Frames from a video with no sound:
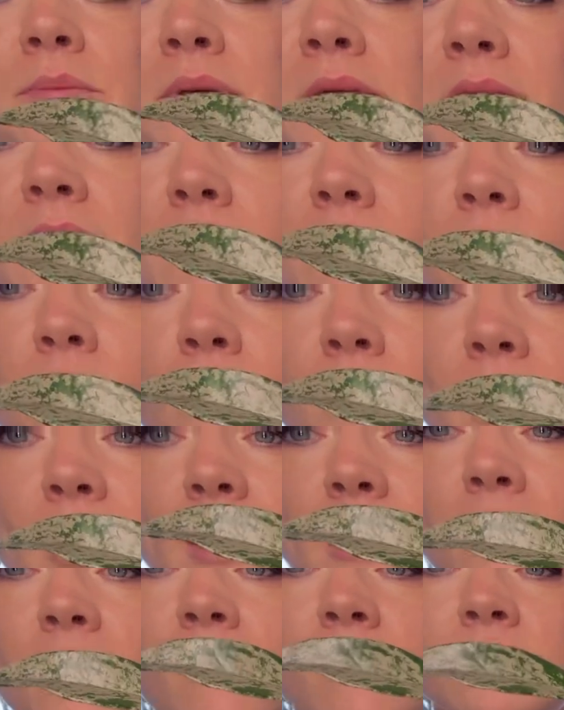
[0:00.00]
beginner
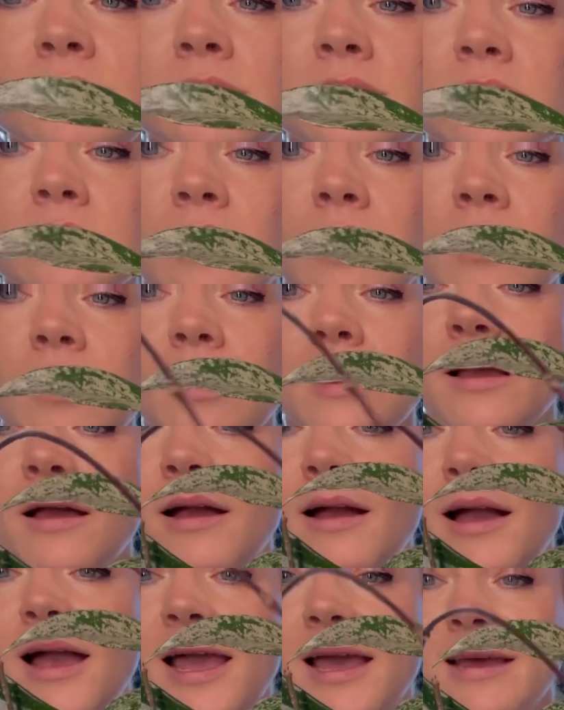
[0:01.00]
Hoya.
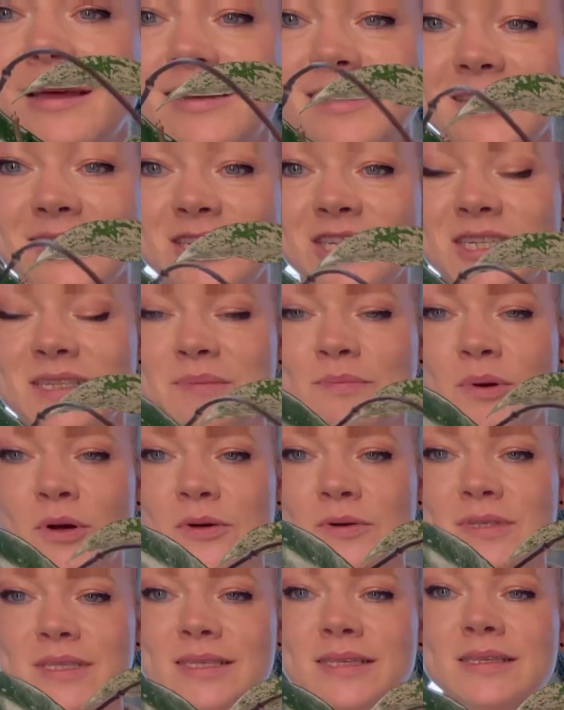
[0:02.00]
And it just
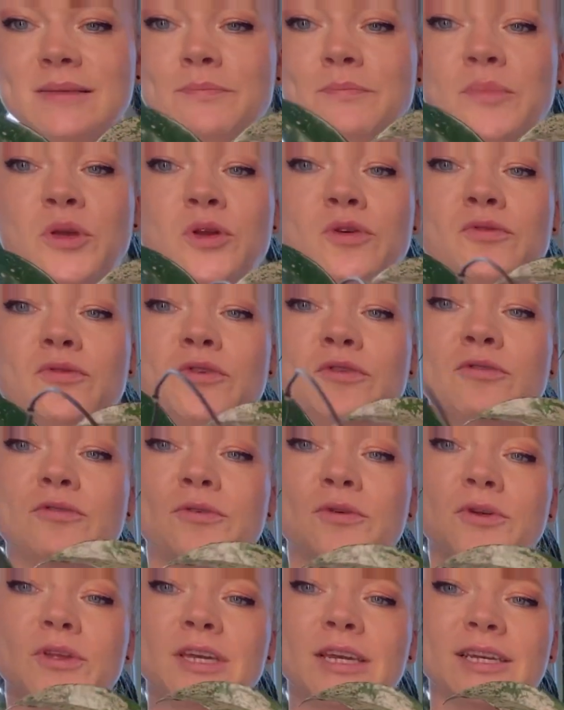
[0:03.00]
boasts this beautiful
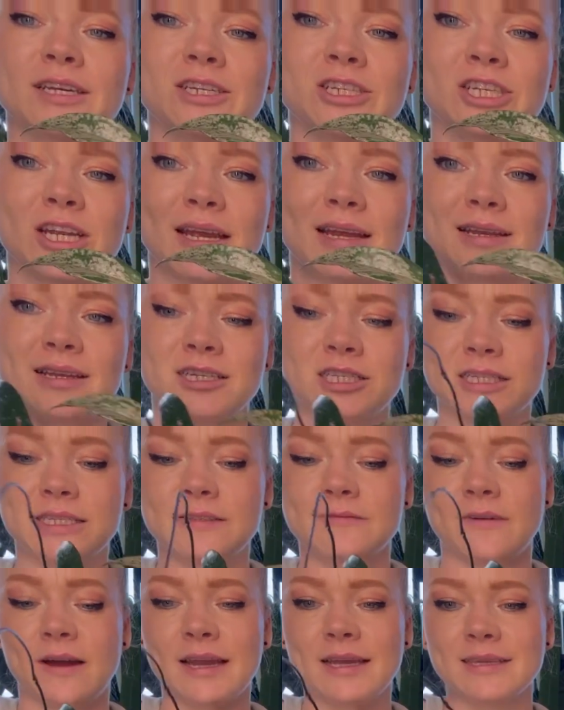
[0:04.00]
foliage, and it just
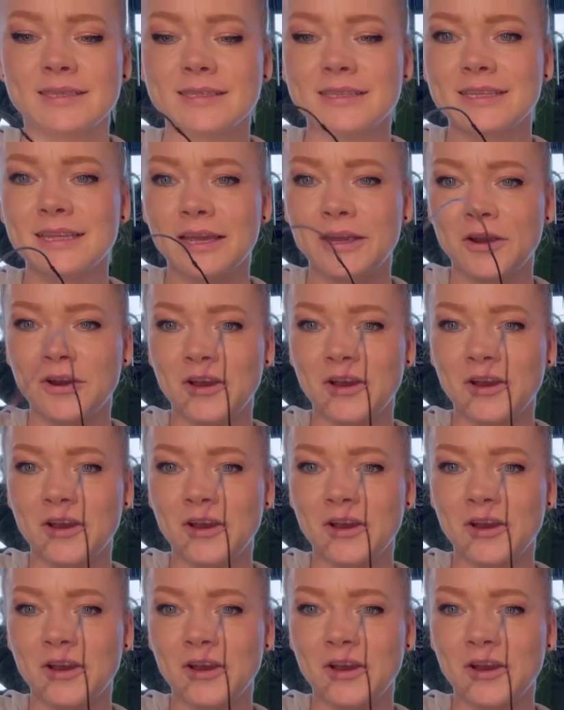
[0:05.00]
vines like